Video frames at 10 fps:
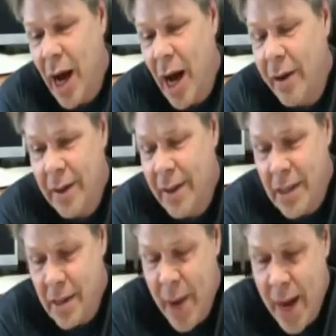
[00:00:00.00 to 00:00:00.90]
hide, it
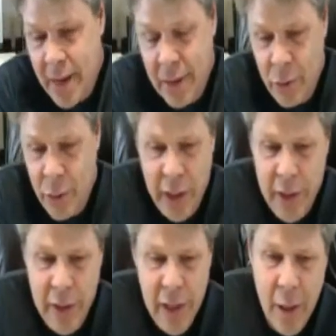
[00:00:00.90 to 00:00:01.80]
doesn't matter. When
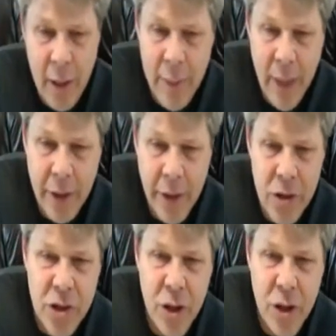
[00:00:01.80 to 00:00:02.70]
you come up out of
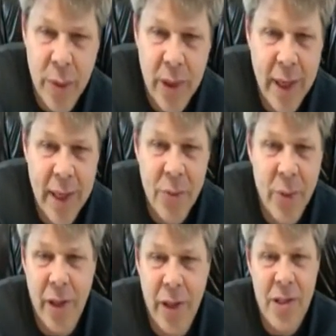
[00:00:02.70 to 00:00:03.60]
your stupor, guess
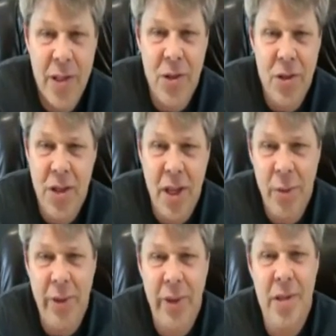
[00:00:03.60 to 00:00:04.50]
what? You're still
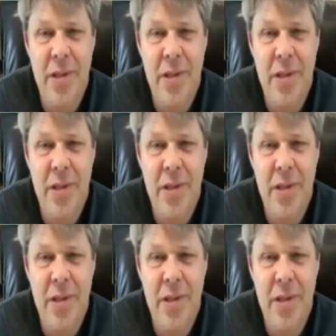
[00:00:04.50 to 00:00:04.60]
stuck with